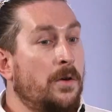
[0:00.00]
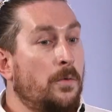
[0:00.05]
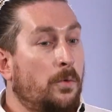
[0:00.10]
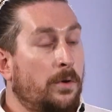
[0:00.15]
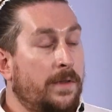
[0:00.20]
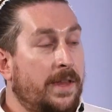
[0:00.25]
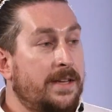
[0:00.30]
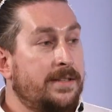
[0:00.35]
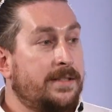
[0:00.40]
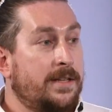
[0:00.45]
Well,
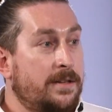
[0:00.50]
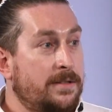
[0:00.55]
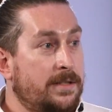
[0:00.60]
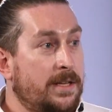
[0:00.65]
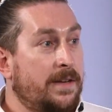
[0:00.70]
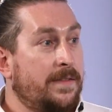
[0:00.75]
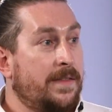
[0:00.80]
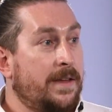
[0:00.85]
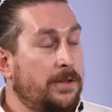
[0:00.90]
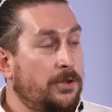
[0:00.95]
that sounds
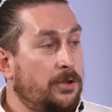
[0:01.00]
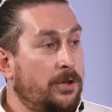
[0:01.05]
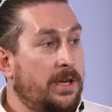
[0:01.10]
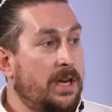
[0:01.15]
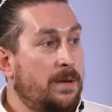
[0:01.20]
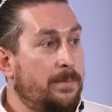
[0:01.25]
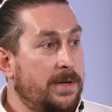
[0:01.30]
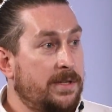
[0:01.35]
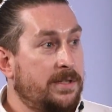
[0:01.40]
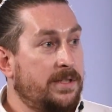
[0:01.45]
like that
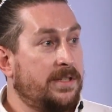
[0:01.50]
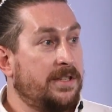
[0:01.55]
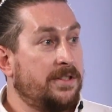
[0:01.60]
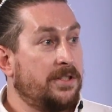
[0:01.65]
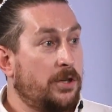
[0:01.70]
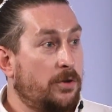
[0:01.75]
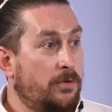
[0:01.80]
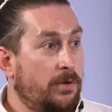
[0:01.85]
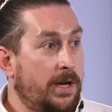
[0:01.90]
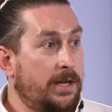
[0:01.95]
UK business has
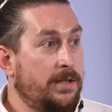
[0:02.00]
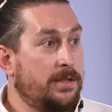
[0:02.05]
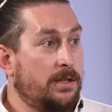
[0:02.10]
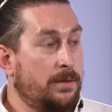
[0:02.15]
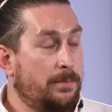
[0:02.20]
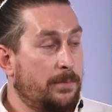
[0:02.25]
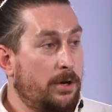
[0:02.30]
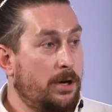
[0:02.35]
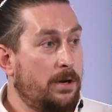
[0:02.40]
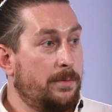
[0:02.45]
created a
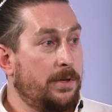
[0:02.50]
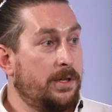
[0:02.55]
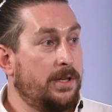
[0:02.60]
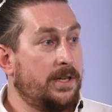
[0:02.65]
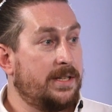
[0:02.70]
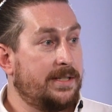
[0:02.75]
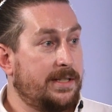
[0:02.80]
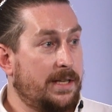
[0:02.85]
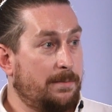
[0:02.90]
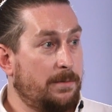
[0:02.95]
permanent
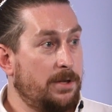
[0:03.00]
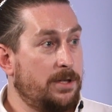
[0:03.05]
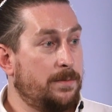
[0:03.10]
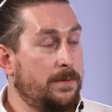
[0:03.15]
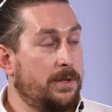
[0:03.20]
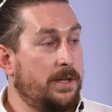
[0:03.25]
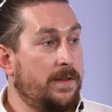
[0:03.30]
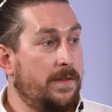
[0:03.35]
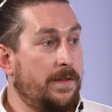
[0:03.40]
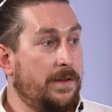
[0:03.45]

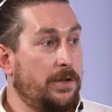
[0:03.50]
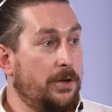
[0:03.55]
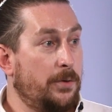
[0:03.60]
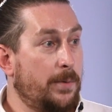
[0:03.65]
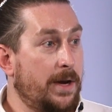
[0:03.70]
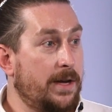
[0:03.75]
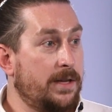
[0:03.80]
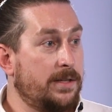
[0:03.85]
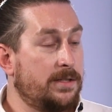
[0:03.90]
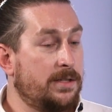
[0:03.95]
establishment in the
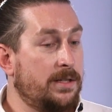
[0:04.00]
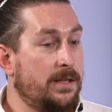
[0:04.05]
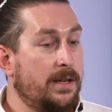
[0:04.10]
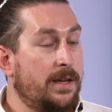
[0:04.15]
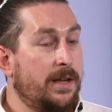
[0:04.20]
US,